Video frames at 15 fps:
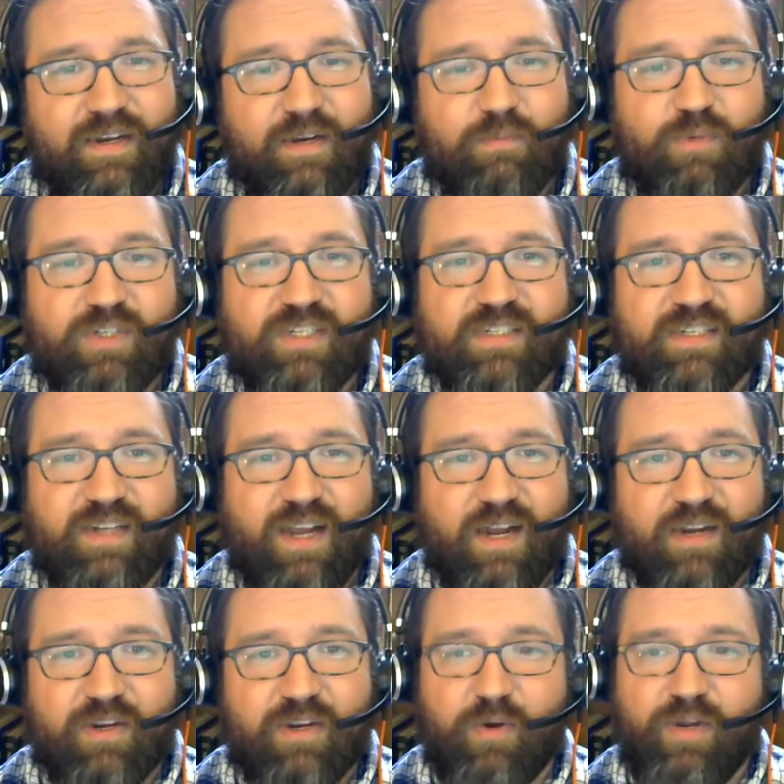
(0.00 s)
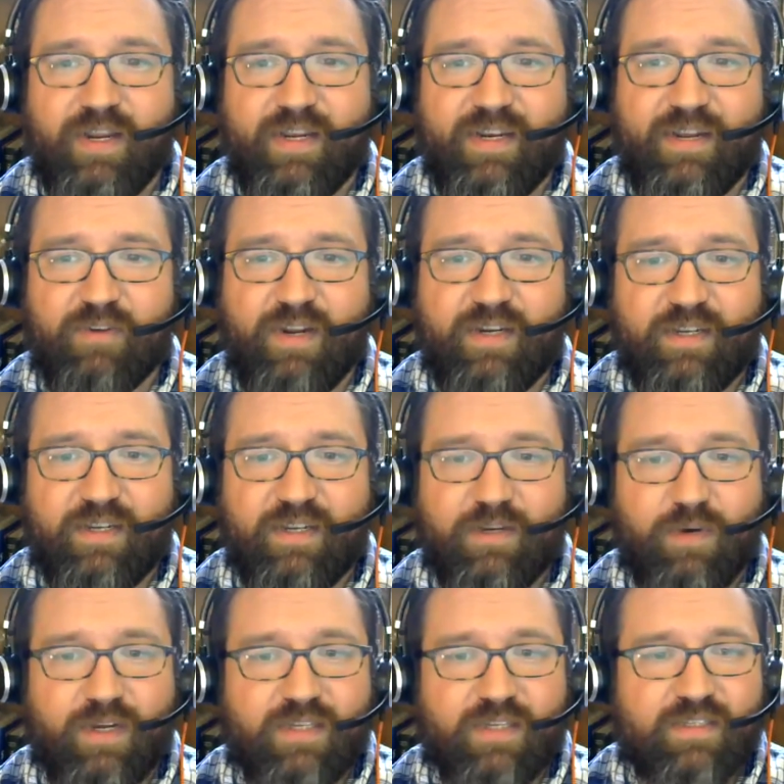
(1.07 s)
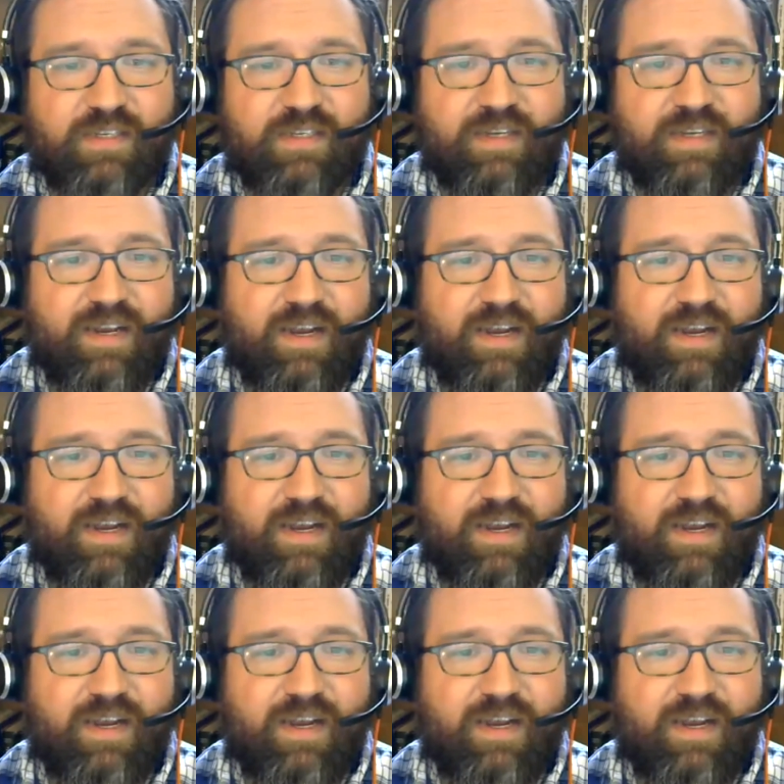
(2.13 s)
which is an ongoing and never-ending quest.